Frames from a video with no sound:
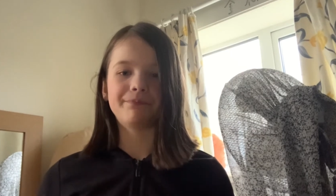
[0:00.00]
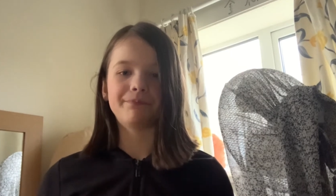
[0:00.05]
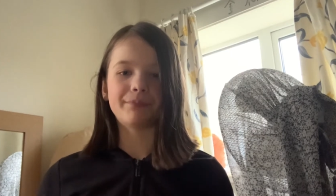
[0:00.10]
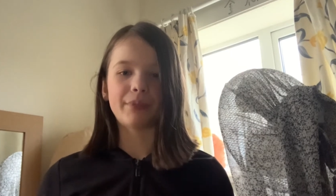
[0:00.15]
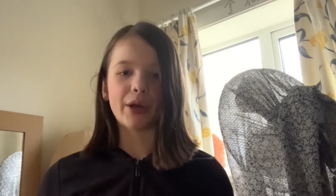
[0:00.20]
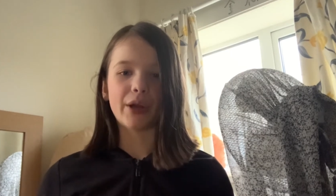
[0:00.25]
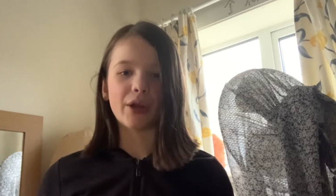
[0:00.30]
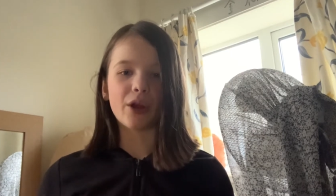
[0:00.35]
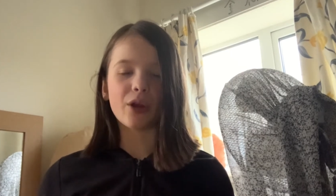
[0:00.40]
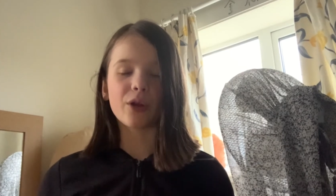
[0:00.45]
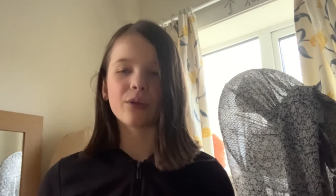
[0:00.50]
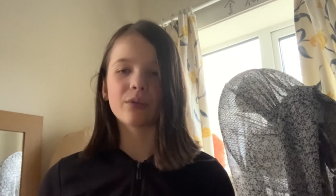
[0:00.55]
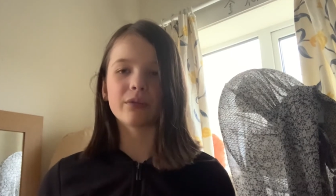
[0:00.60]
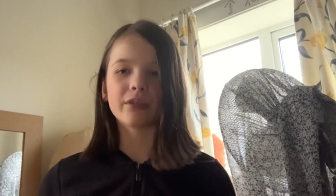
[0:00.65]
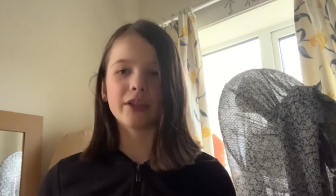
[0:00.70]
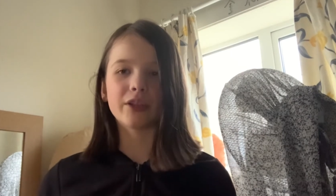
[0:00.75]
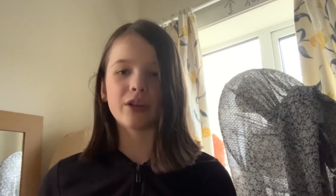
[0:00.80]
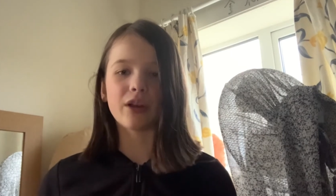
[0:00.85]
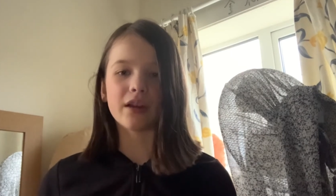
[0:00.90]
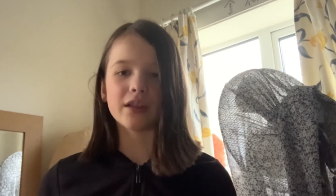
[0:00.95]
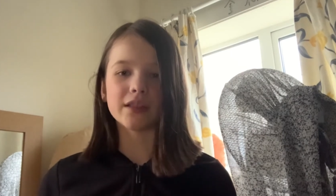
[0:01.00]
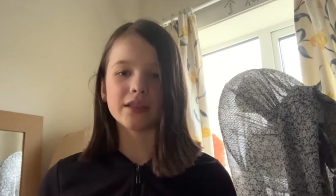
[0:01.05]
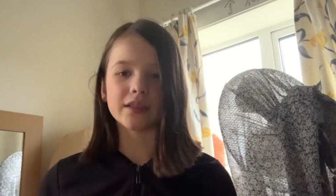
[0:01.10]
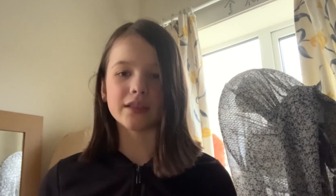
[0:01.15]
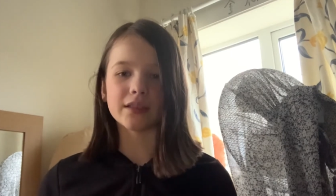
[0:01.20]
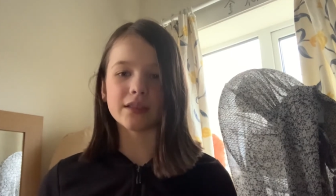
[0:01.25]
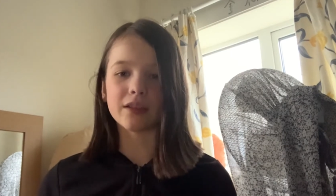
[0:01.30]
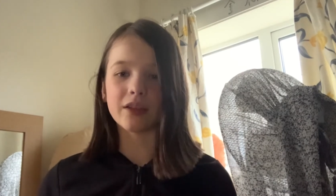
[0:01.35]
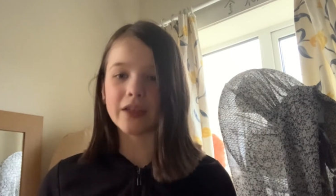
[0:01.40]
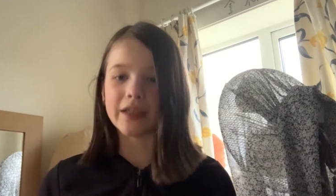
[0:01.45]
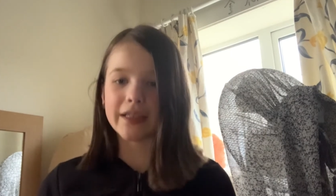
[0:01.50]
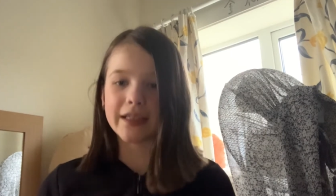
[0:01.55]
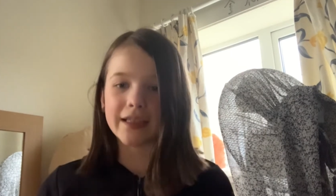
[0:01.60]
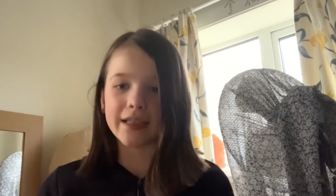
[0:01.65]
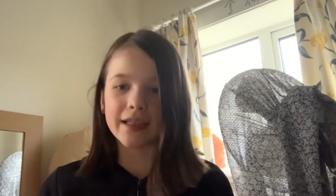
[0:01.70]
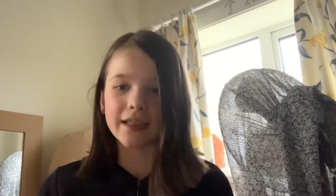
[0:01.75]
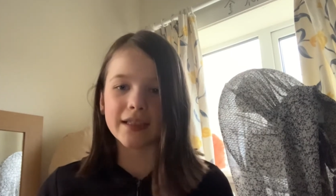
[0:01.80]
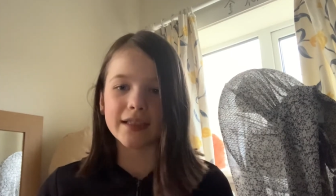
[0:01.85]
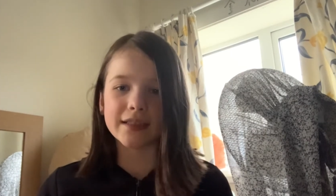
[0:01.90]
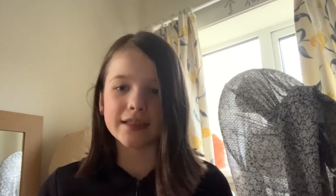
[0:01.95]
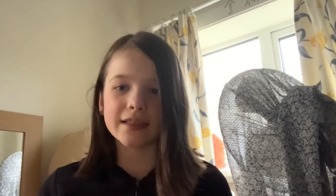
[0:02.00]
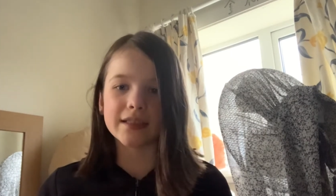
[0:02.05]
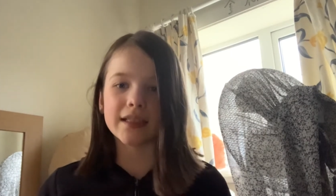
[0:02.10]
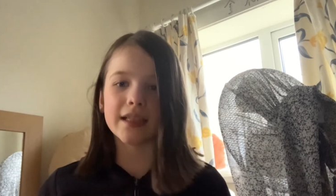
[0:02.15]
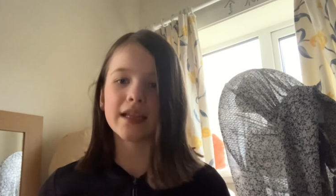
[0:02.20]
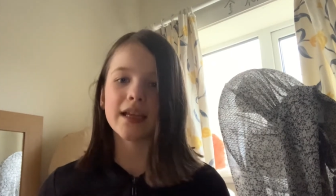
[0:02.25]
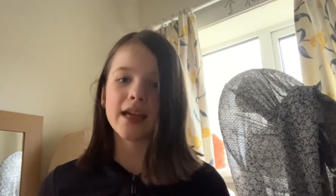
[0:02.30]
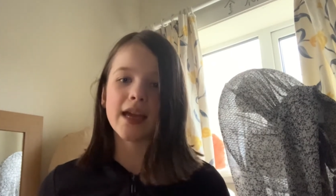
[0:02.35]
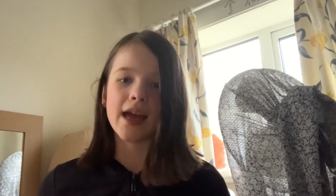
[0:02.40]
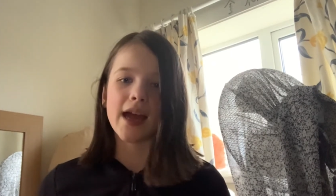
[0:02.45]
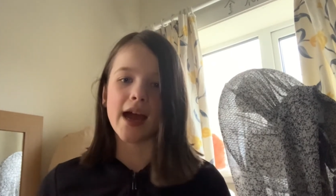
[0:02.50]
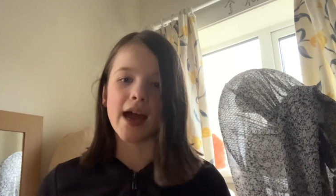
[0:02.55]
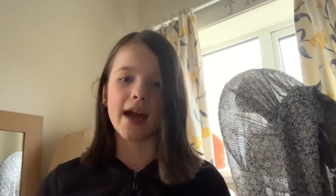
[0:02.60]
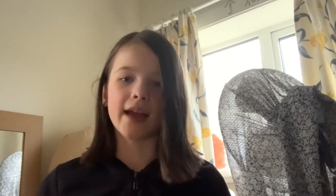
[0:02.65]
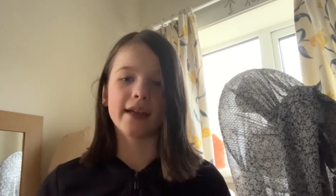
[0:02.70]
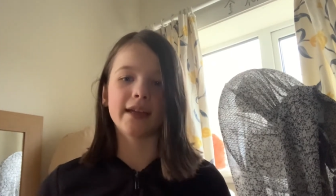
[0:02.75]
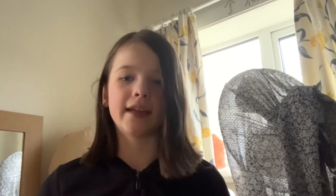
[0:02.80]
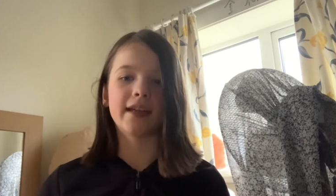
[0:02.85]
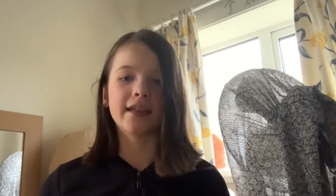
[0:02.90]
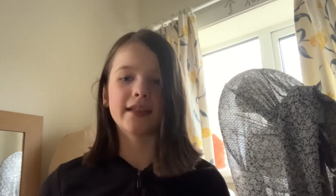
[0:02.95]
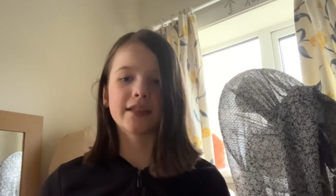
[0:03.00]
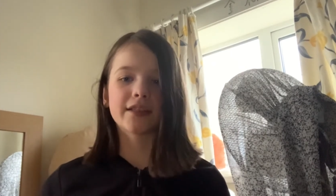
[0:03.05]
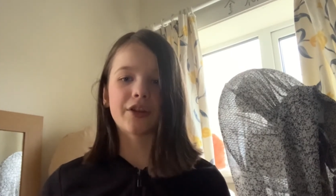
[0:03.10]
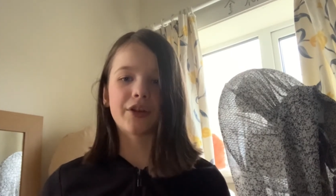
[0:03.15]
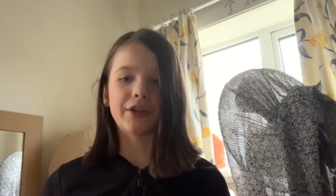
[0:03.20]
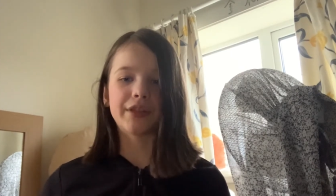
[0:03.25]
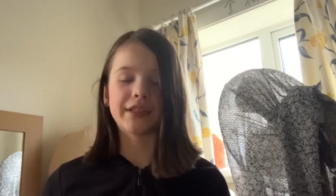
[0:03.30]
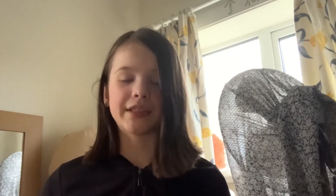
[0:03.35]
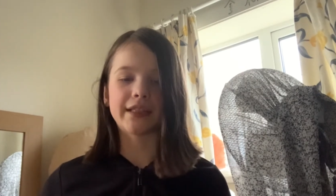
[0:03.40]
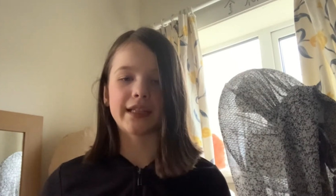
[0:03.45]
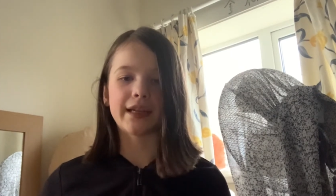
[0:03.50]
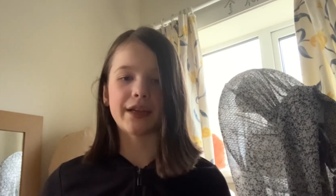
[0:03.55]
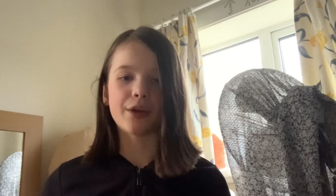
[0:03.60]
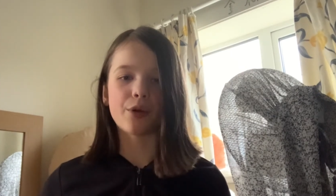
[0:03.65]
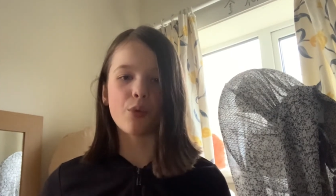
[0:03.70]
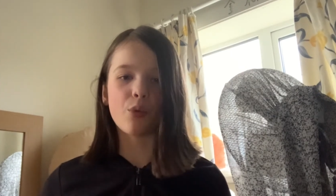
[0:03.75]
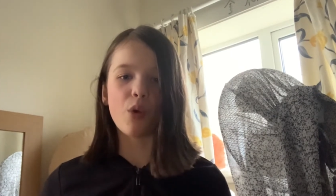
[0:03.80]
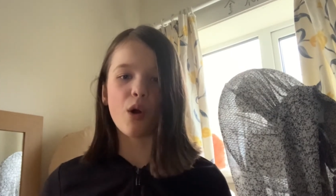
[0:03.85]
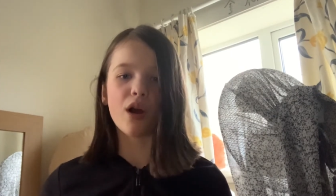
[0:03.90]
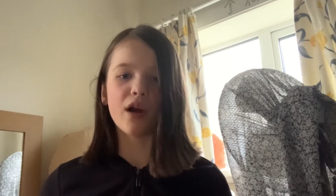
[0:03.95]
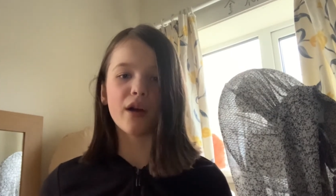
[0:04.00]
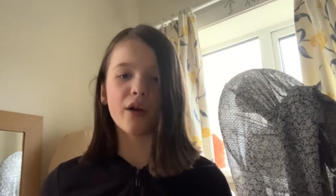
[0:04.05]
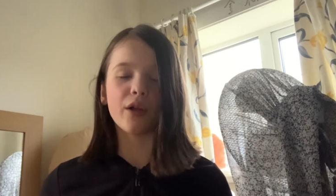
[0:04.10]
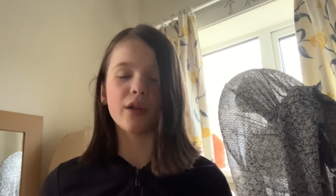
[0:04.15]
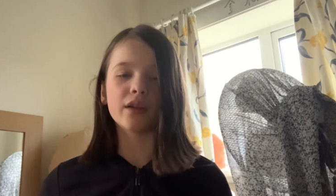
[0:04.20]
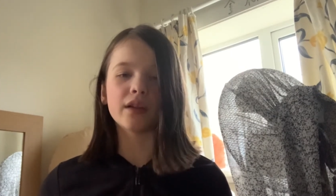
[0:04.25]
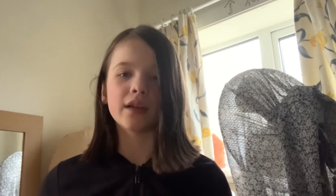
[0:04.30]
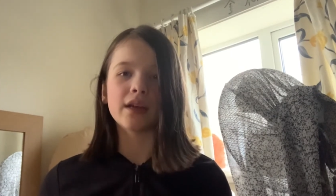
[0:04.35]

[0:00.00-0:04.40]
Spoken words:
but hopefully you guys like it, and it is going to take a while,